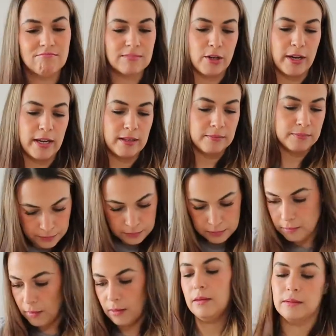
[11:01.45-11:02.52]
All right.
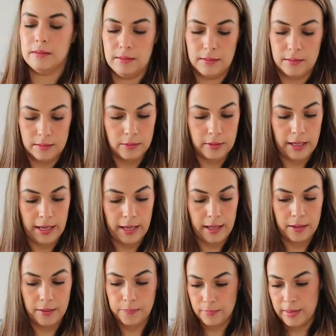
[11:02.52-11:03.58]
Okay,
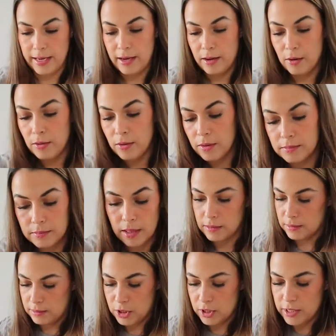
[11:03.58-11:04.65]
now I'm
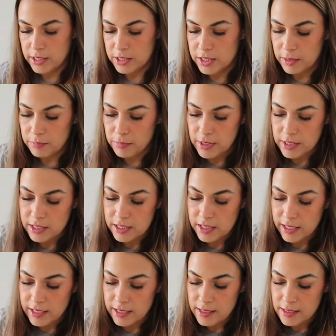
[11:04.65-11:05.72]
just gonna dip this
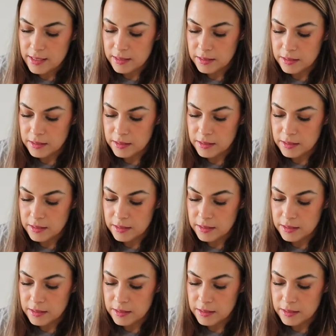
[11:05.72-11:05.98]
in.